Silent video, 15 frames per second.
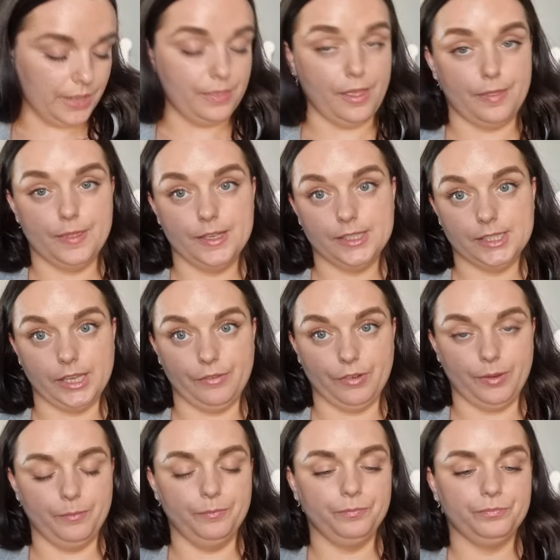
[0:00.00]
and then the
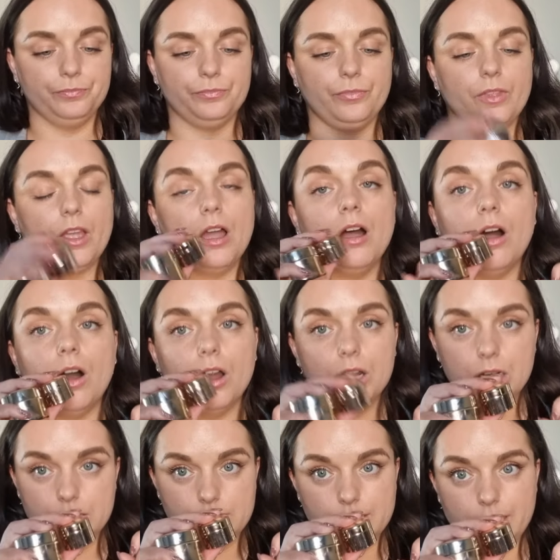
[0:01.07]
serum.
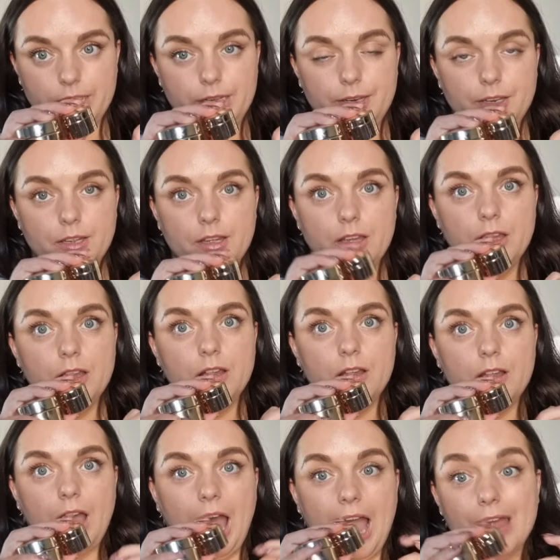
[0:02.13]
Honestly,
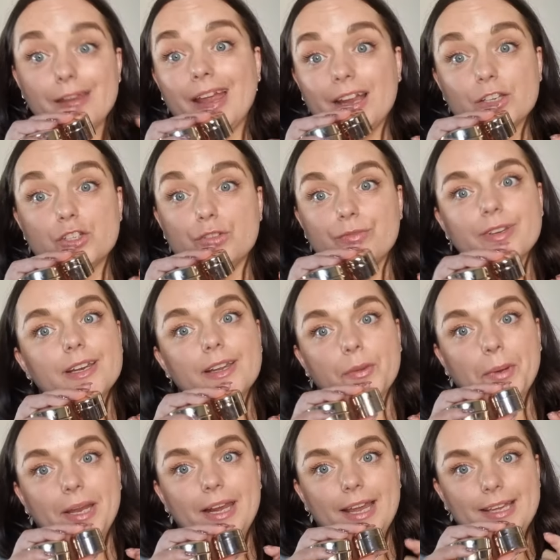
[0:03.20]
I actually really
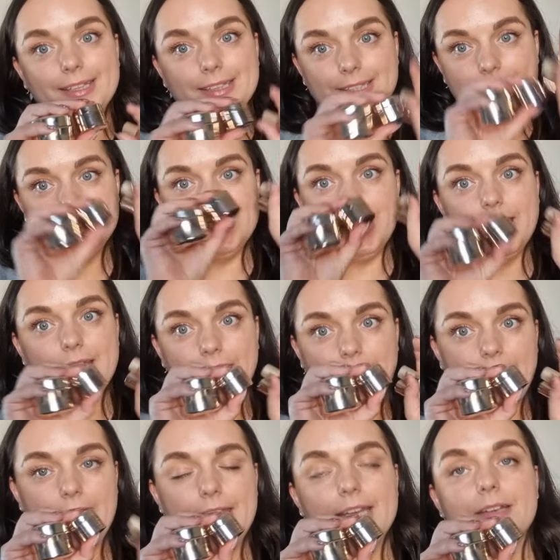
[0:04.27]
quite liked this, like,
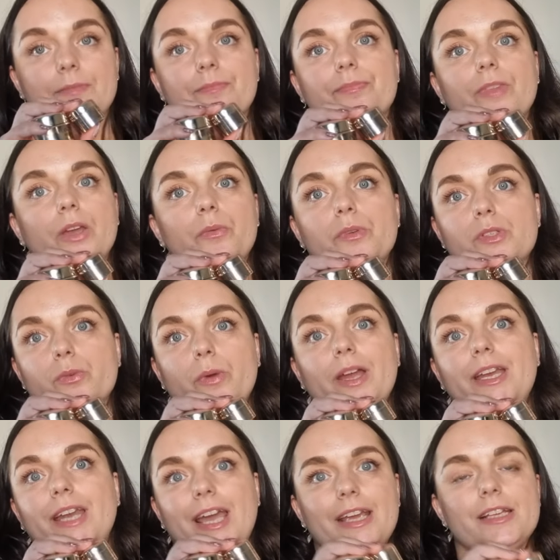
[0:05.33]
line. It was
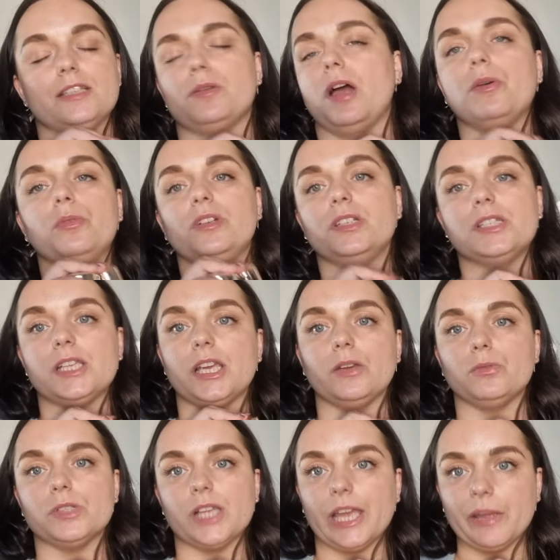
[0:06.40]
quite nice. I wouldn't say
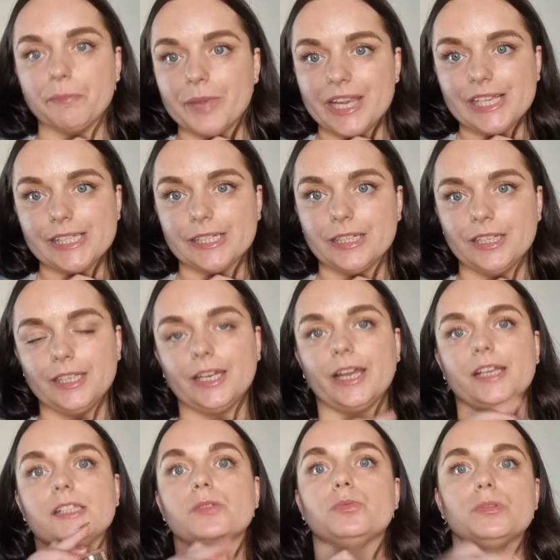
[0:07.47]
it was, like, amazingly
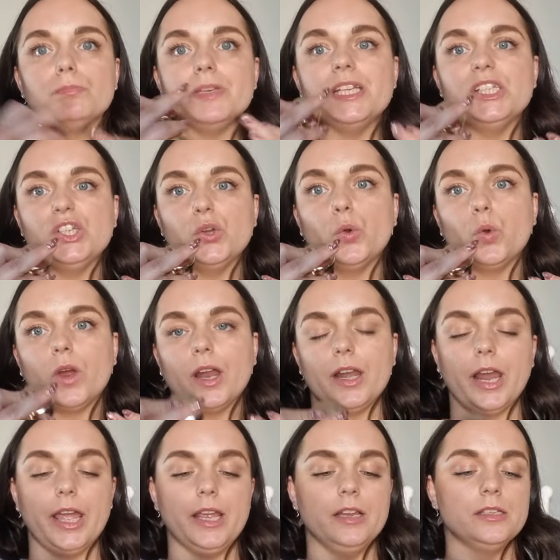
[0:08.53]
nice. It was mediocre
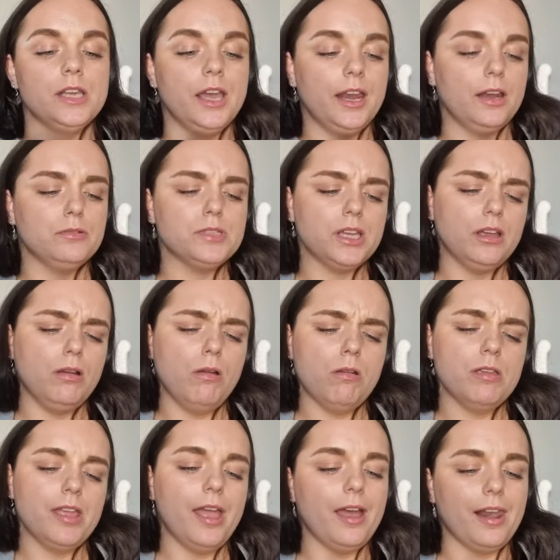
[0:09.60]
nice. And I was like,
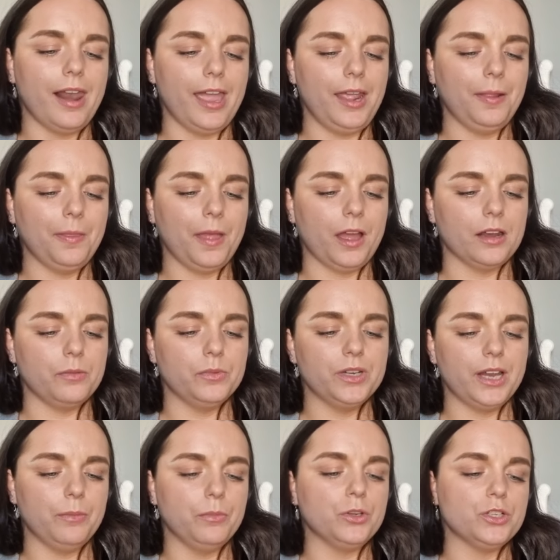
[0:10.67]
oh, yeah, I like that. I
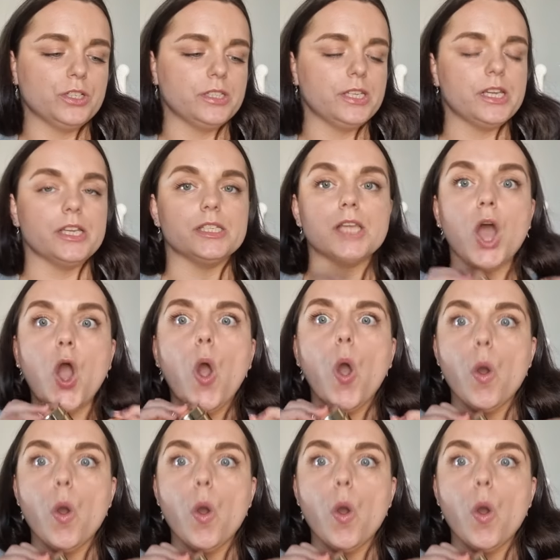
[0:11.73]
wonder how much this is.